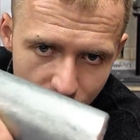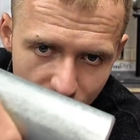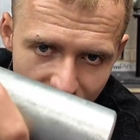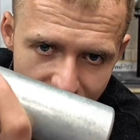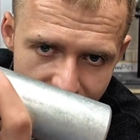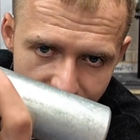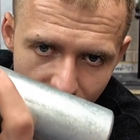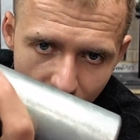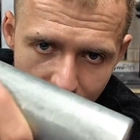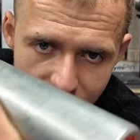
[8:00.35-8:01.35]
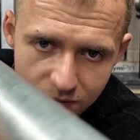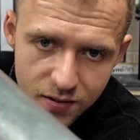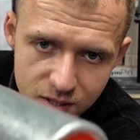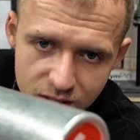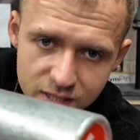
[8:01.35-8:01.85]
release of ours.
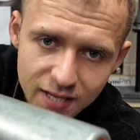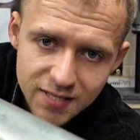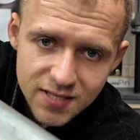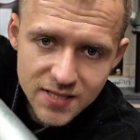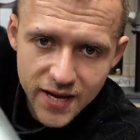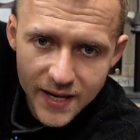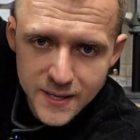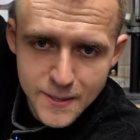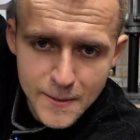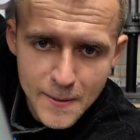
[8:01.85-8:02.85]
That is a